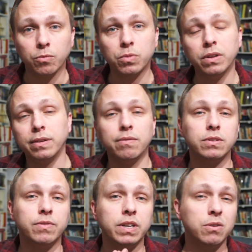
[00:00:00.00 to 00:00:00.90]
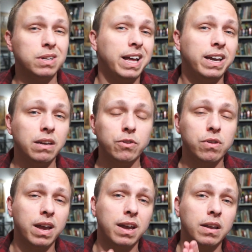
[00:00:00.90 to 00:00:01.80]
So please give this video a like if you
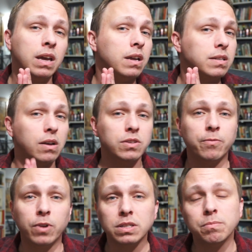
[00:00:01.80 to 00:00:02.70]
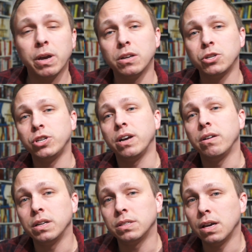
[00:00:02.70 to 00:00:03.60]
can. Tell some friends about it.
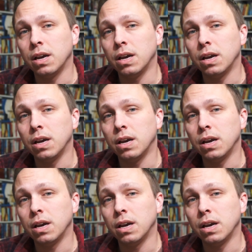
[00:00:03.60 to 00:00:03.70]
Share it.